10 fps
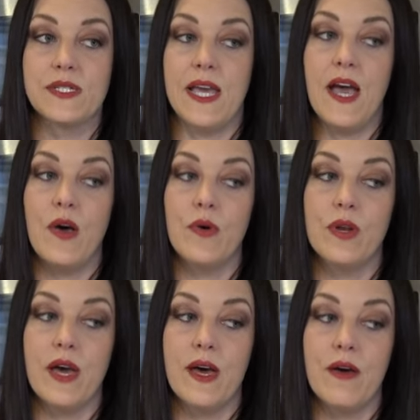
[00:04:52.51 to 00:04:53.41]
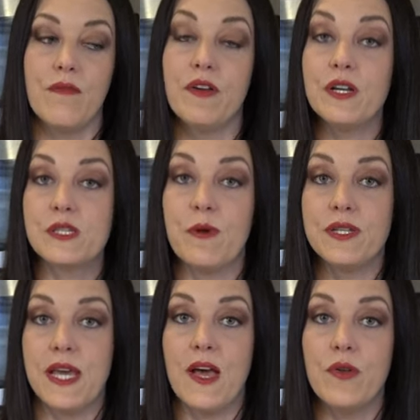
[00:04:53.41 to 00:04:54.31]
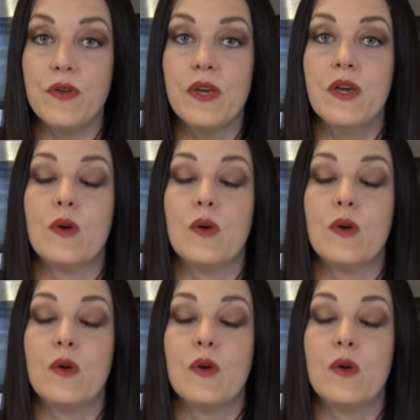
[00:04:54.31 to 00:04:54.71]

a town, a uh, very small town,